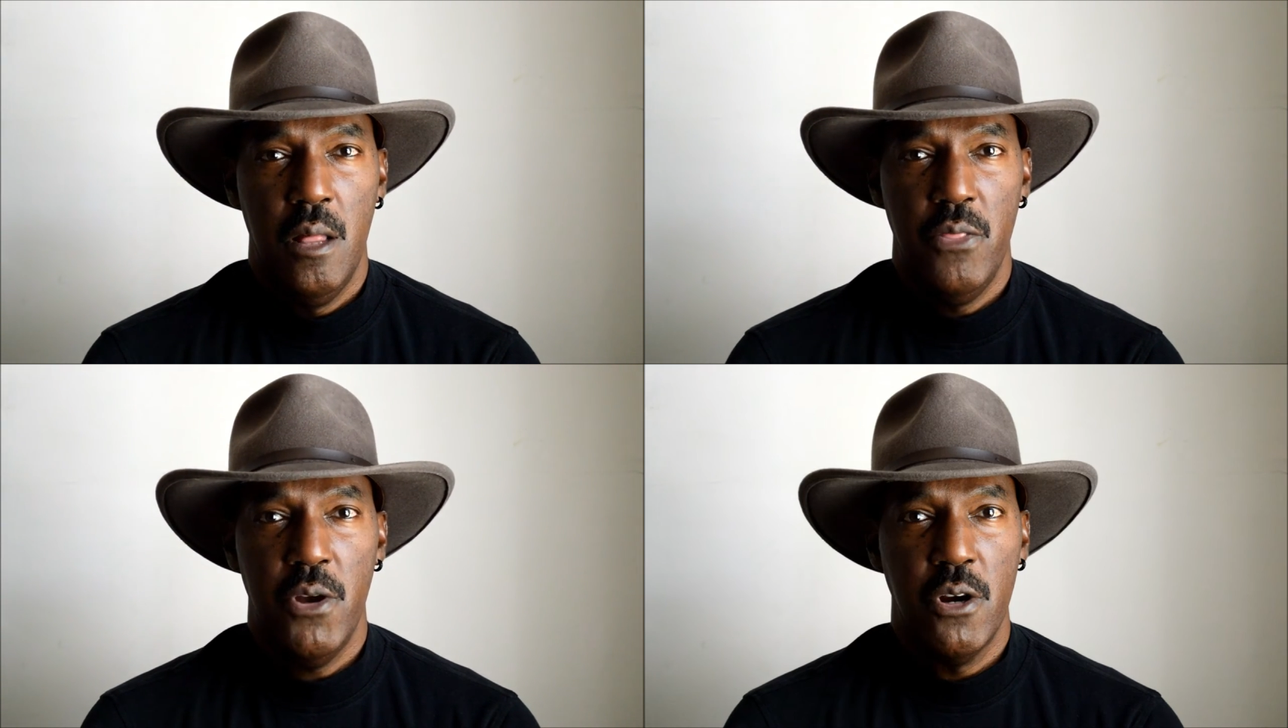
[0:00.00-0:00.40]

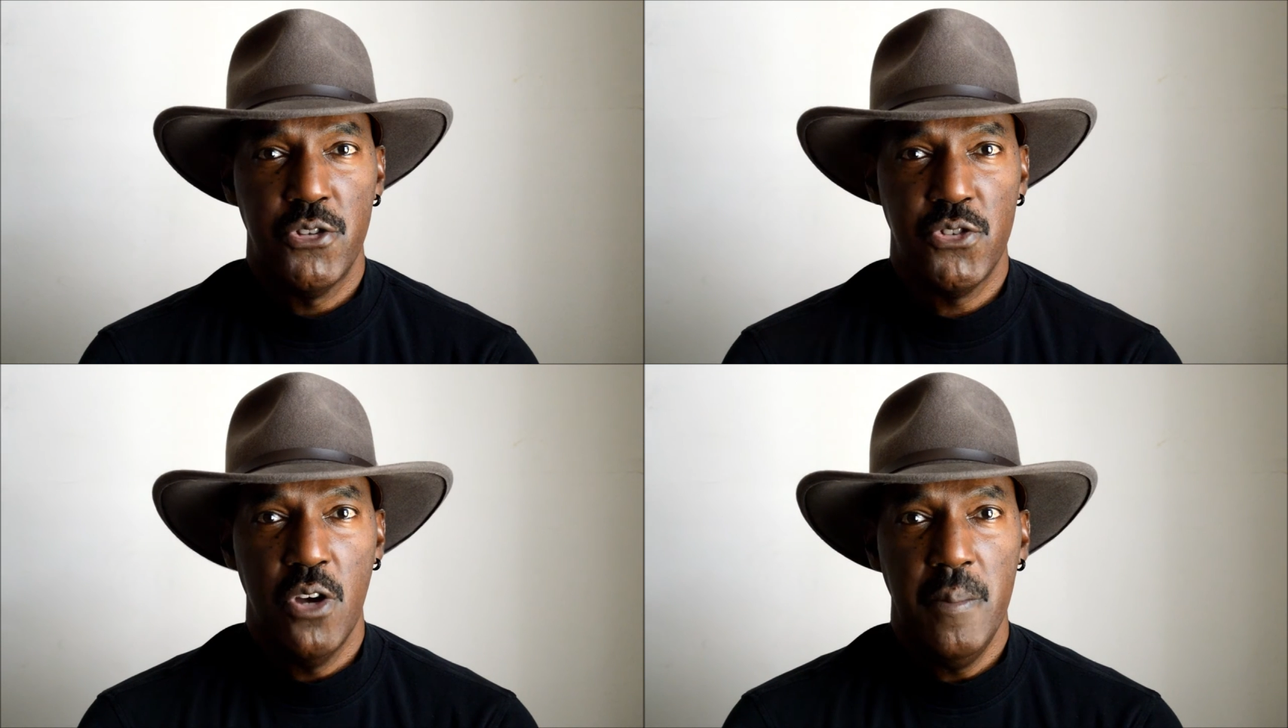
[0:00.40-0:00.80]
There are
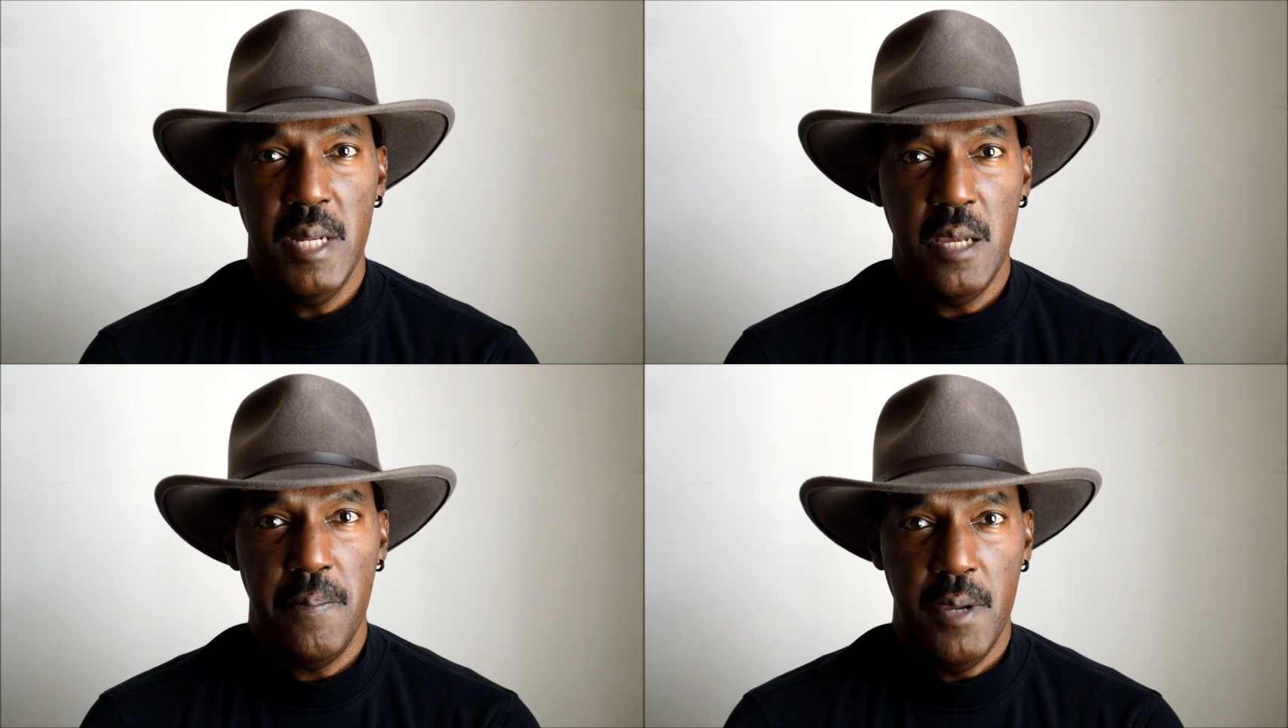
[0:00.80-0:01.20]
so
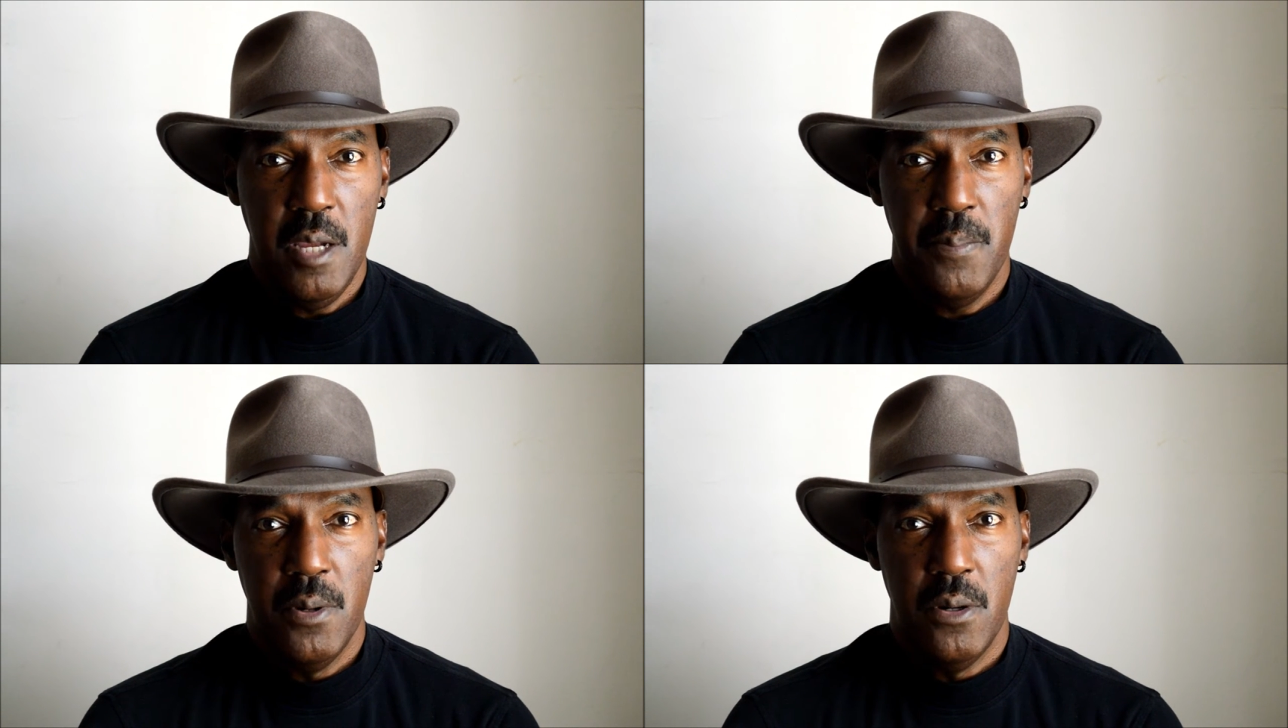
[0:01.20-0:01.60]
many
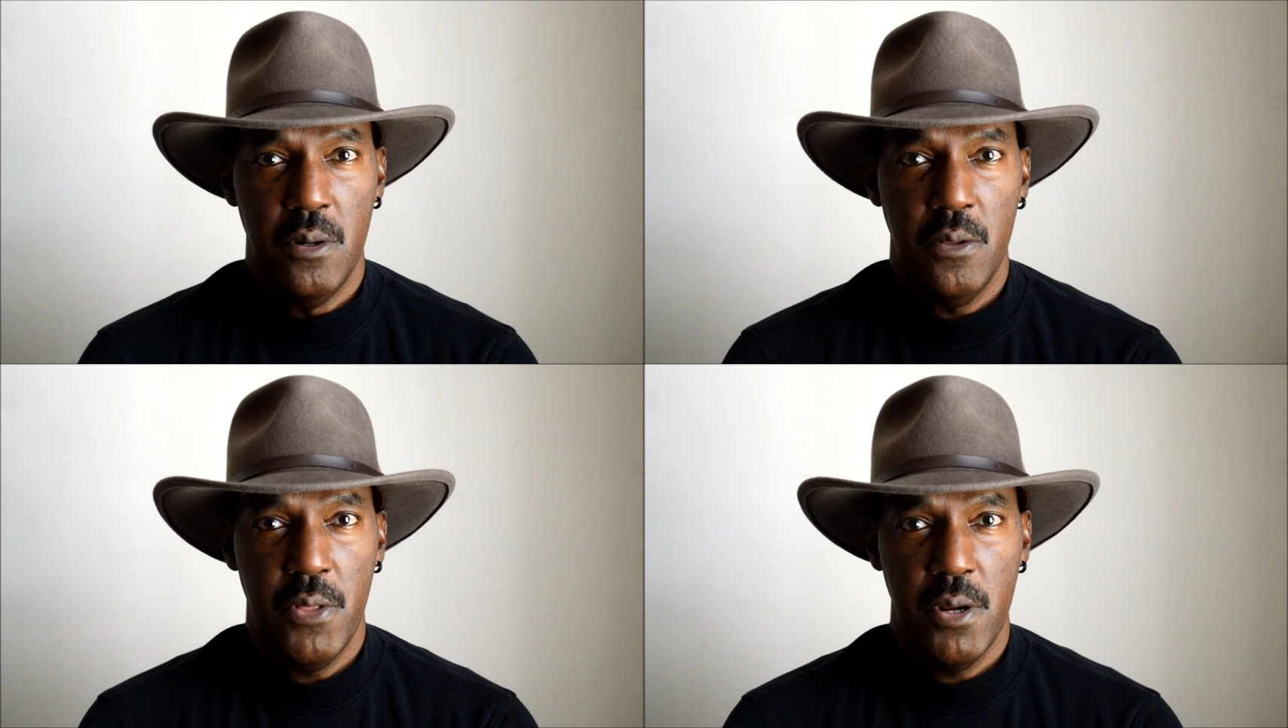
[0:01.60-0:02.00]

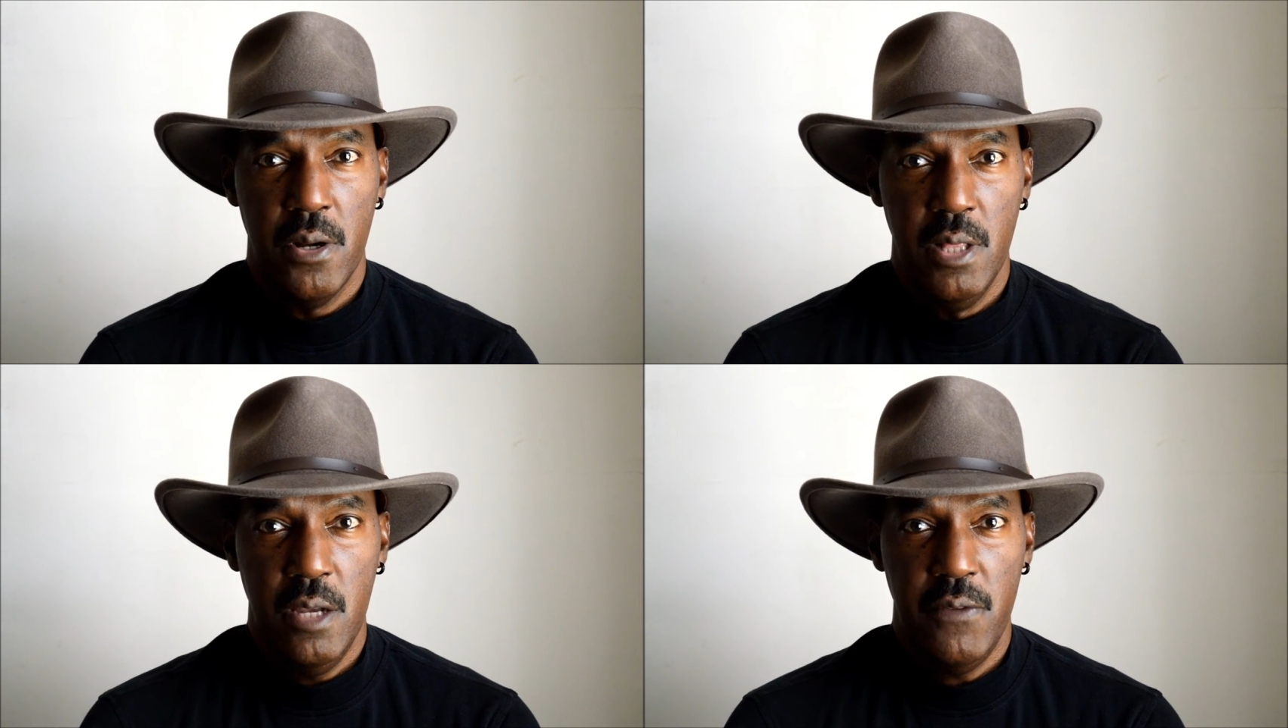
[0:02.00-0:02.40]
people that
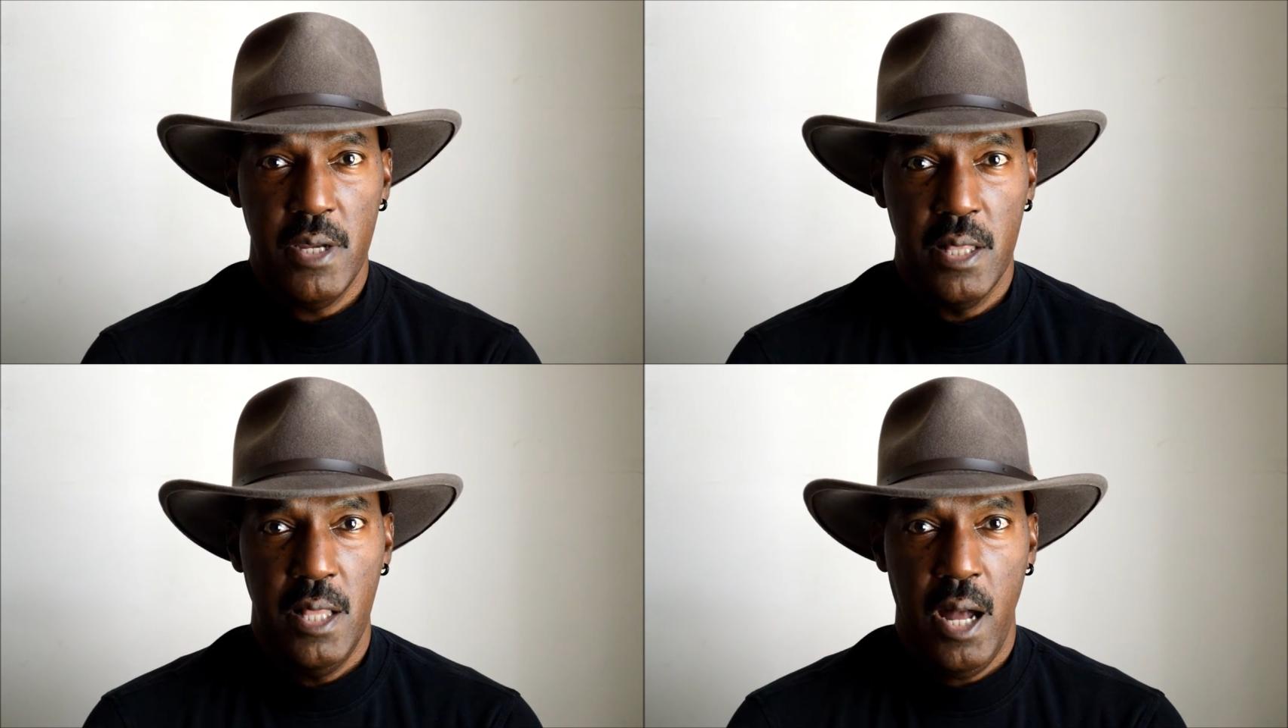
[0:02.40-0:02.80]
are
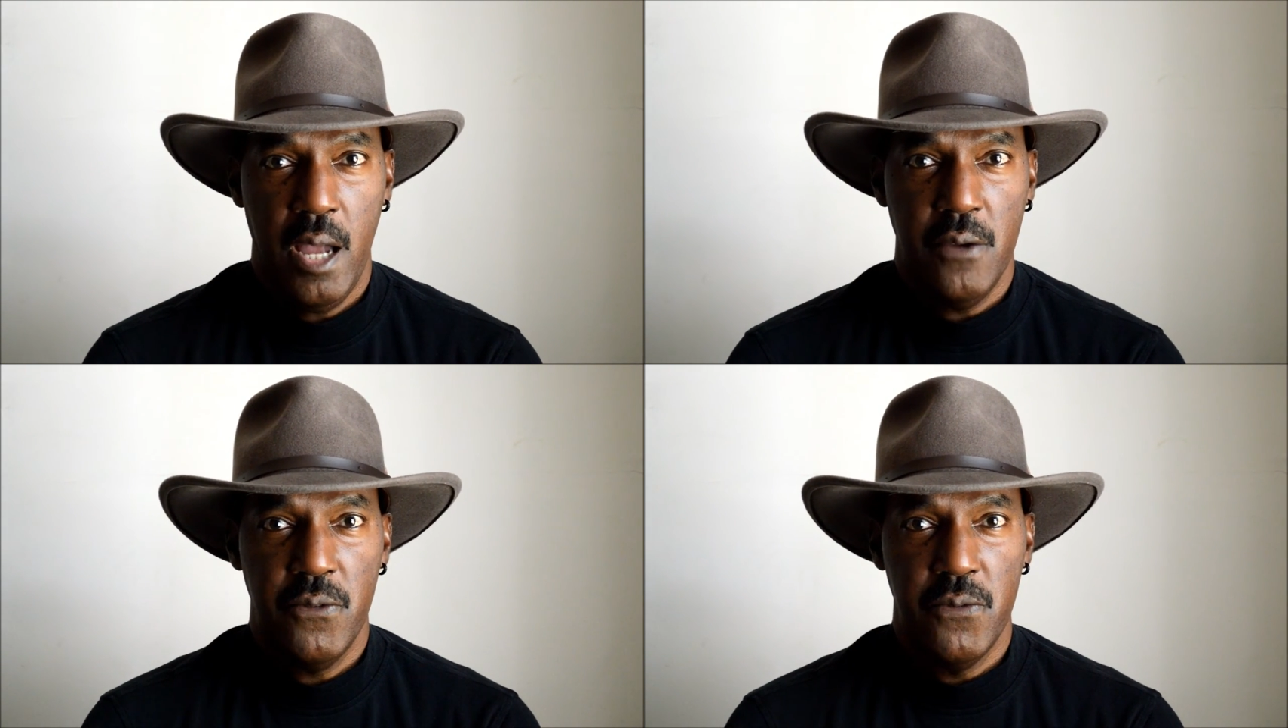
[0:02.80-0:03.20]
living
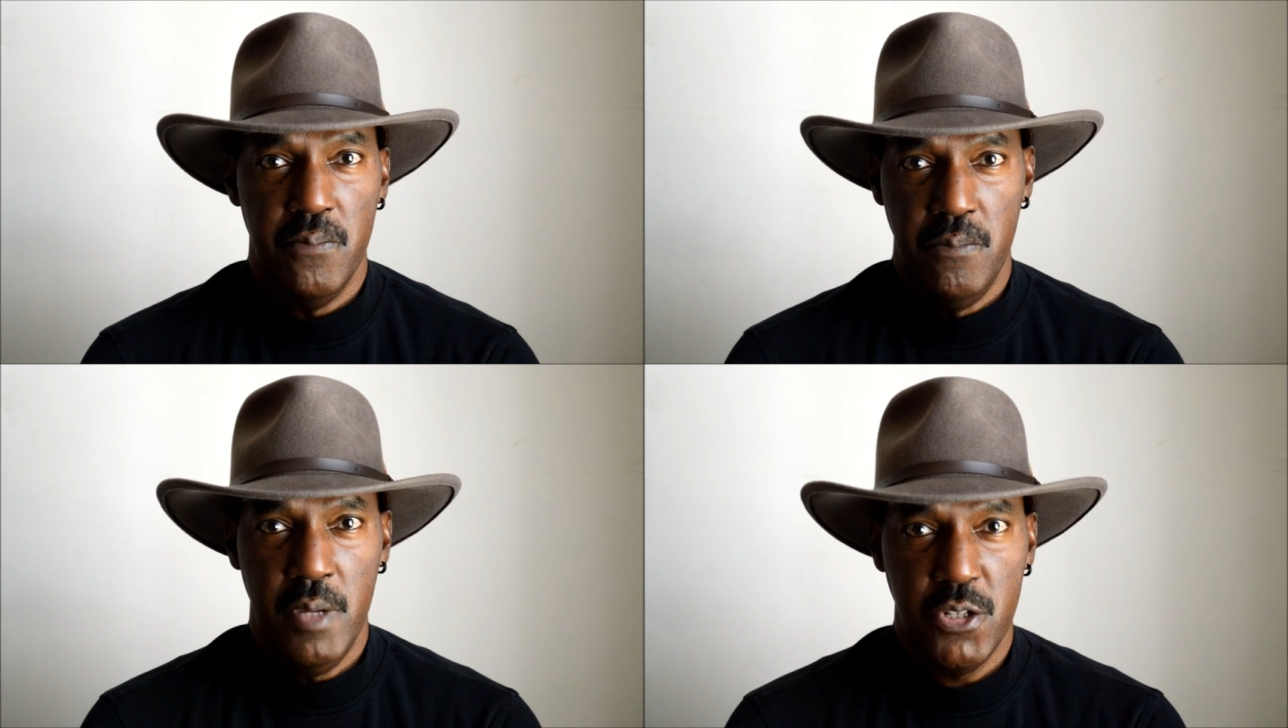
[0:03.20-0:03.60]
life
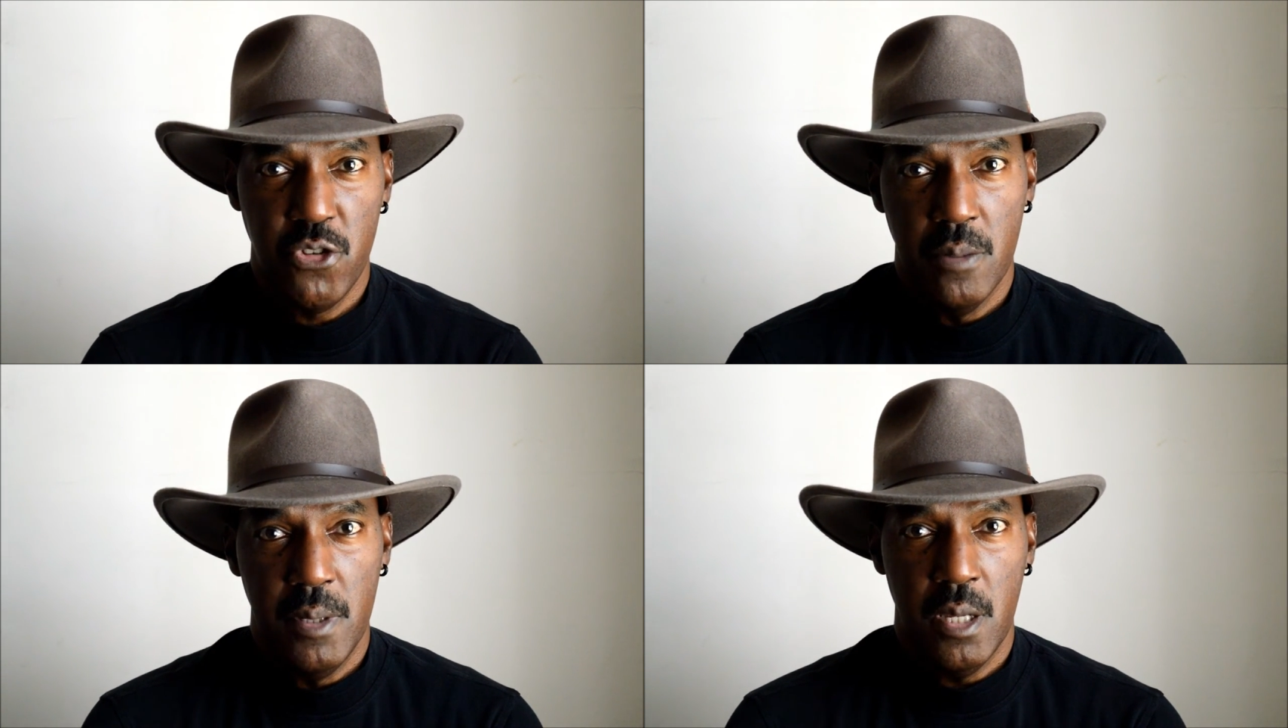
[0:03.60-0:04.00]

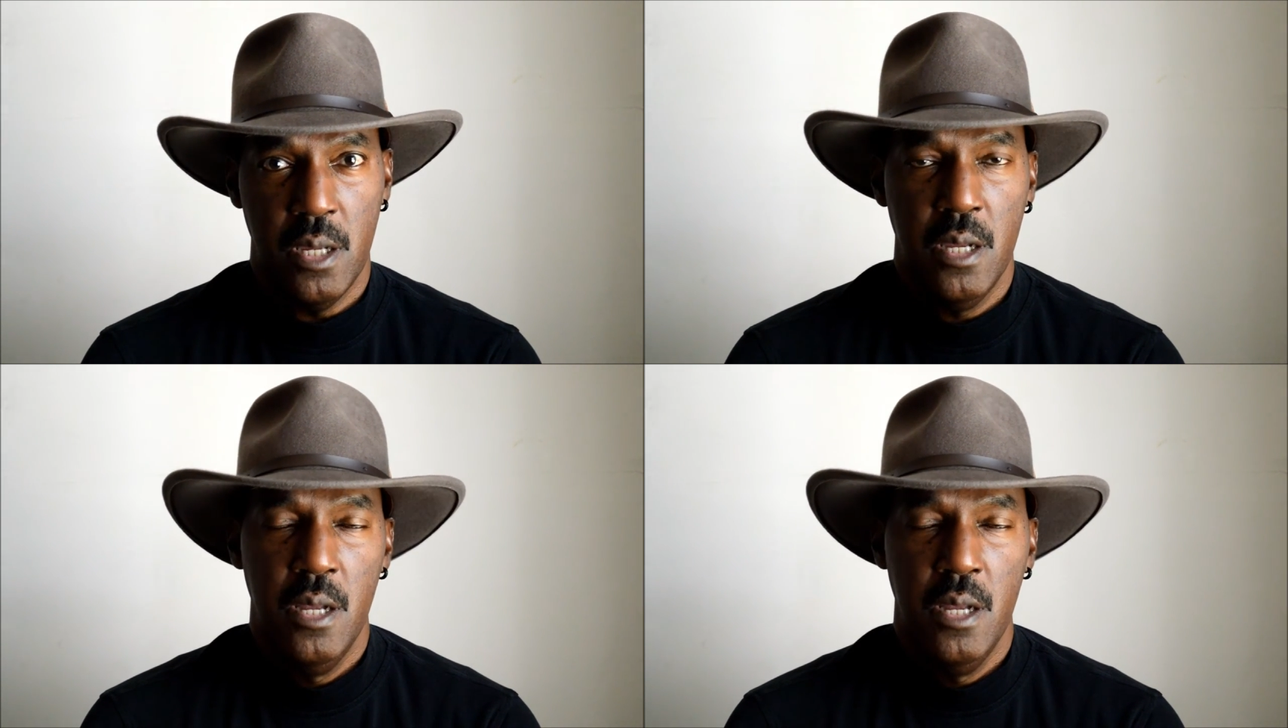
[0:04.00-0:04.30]
miserably.